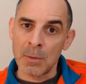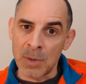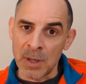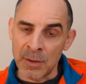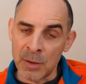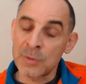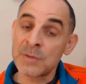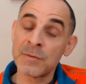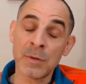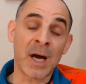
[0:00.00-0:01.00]
But in
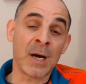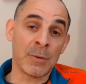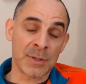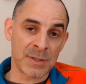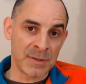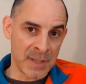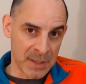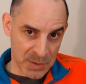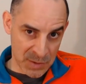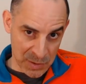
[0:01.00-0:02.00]
those few hours, they're
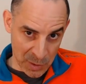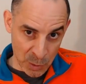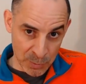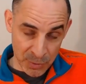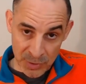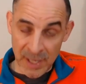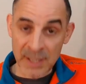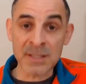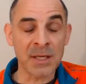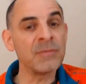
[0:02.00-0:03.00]
so
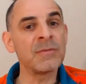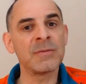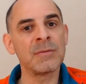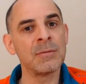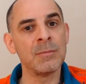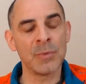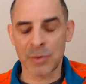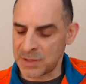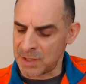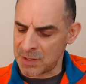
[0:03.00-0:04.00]
productive
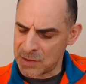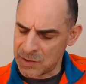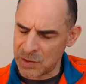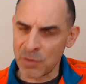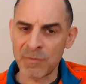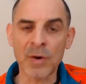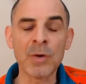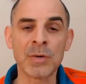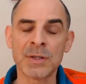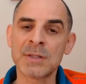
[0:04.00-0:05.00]
because they're so
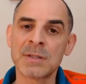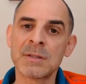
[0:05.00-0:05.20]
focused